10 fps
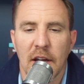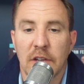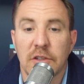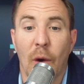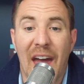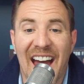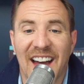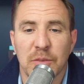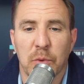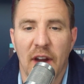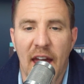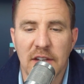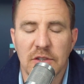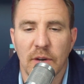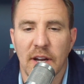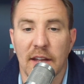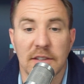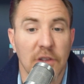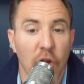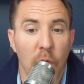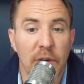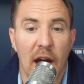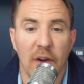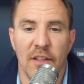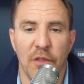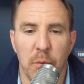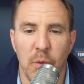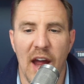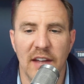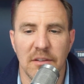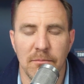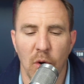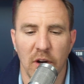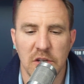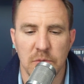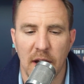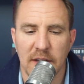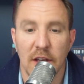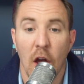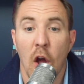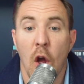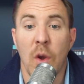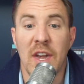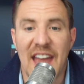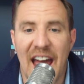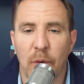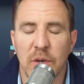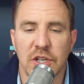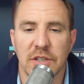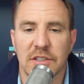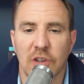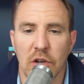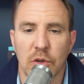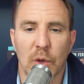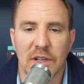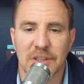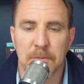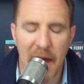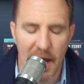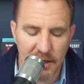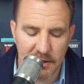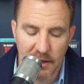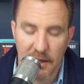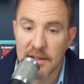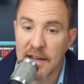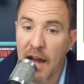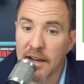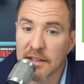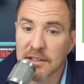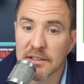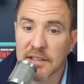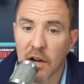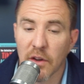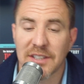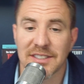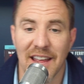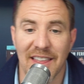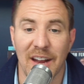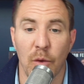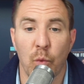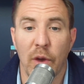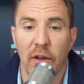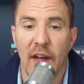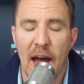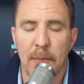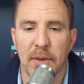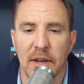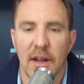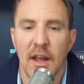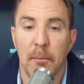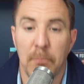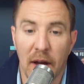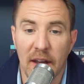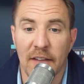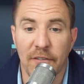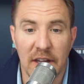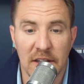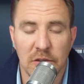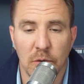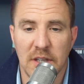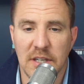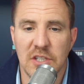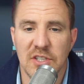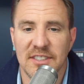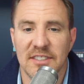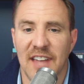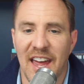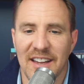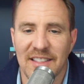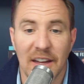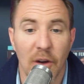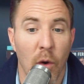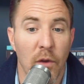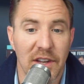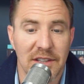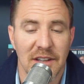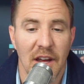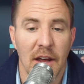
So as we're entering a slowdown in the rise of mortgage rates, now we should start to expect, not necessarily say that it will happen, but if history teaches us anything, or this